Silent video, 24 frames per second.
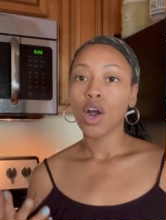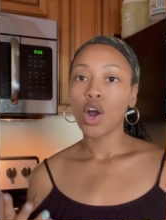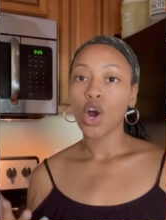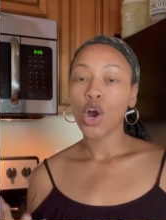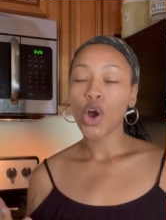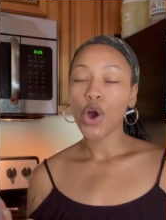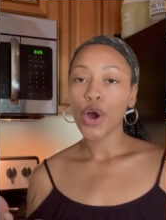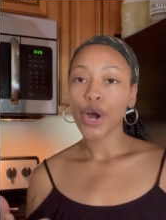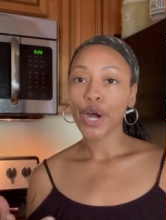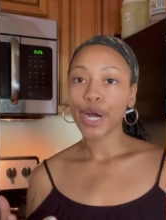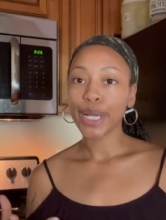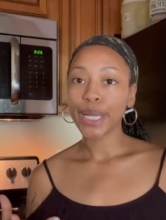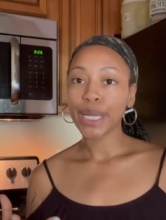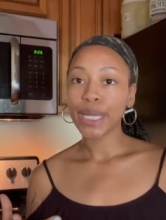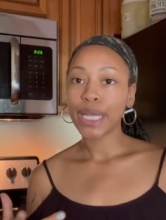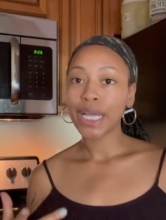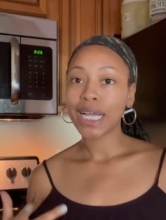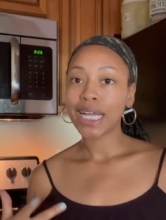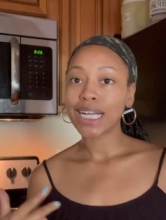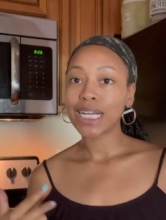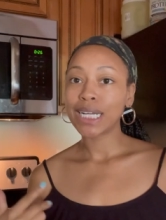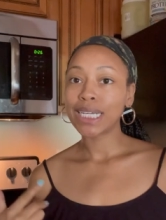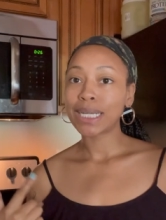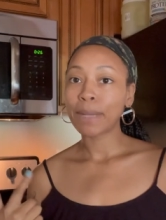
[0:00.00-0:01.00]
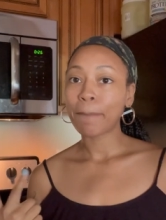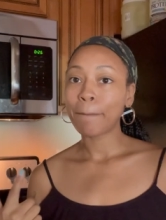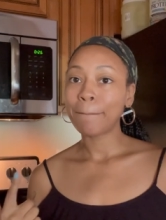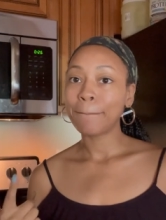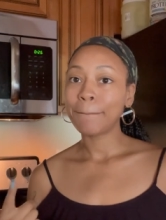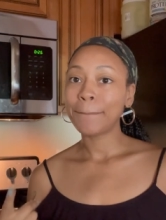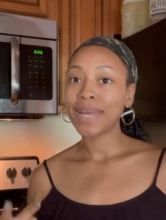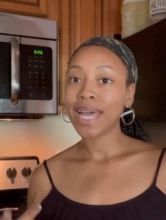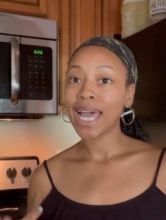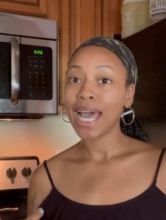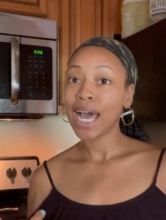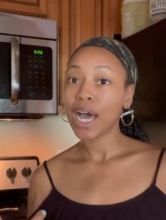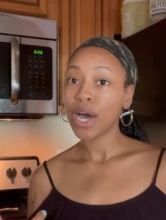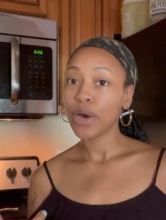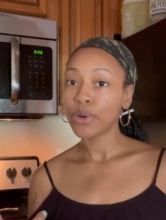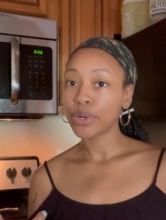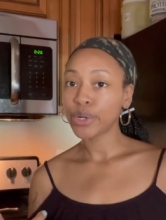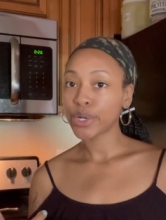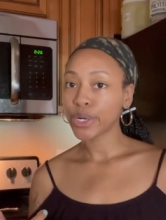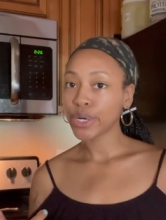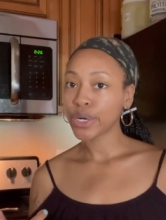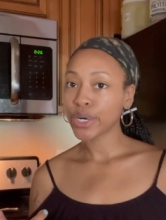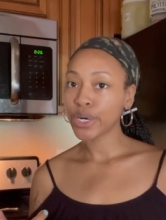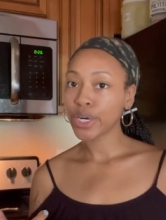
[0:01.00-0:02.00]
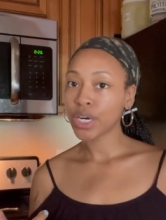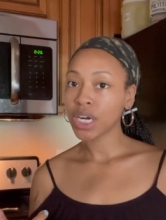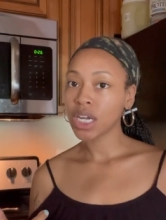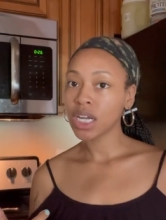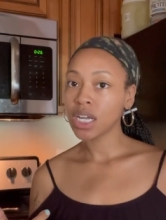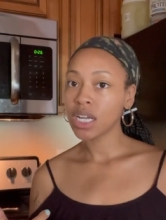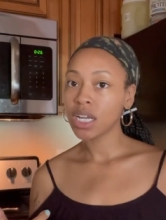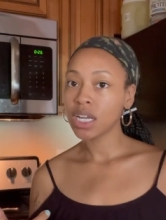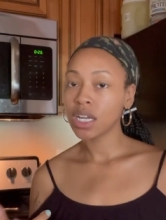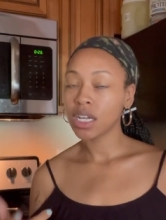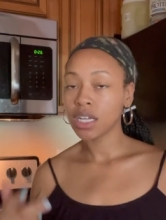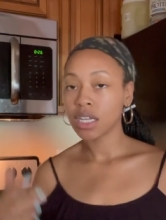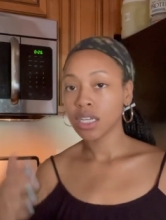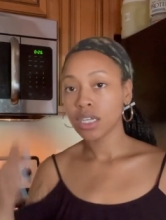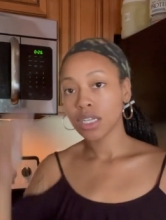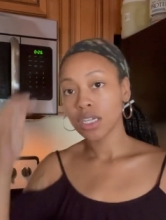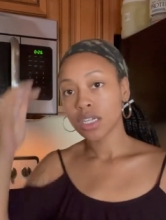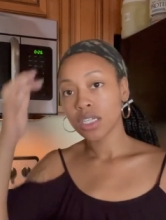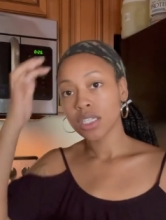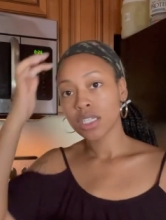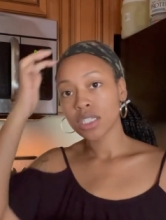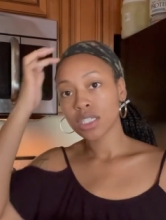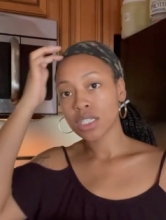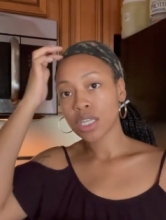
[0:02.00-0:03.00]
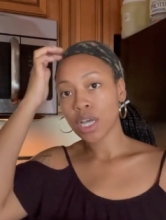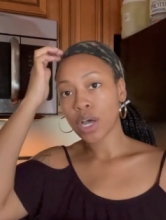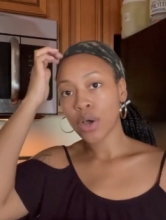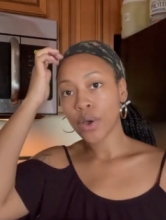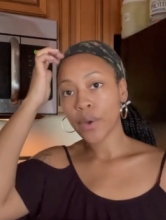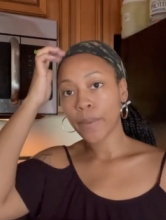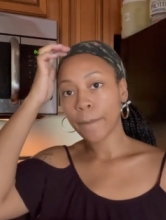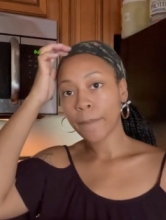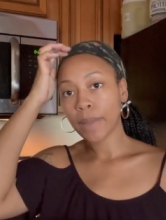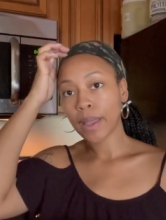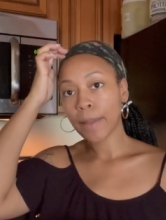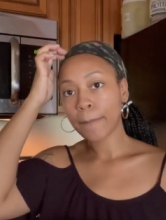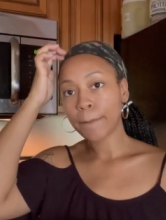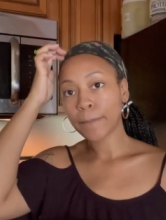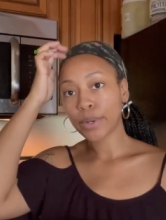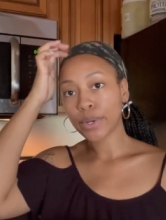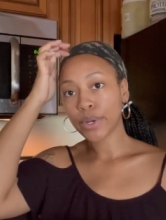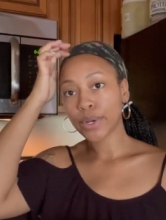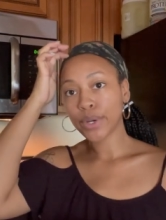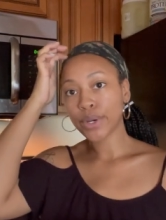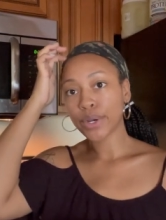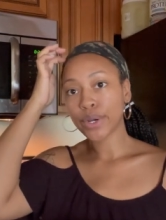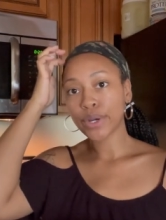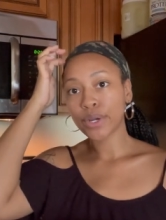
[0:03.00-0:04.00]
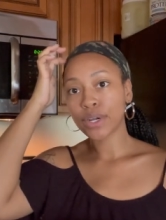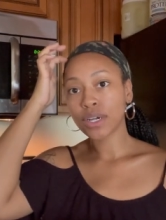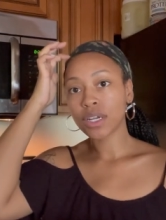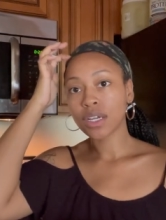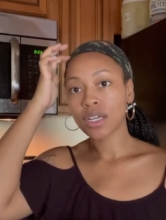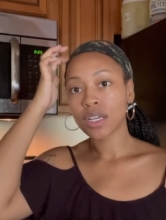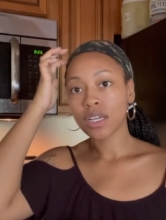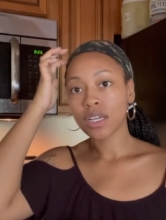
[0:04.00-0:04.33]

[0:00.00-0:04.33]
garlic powder, salt, pepper,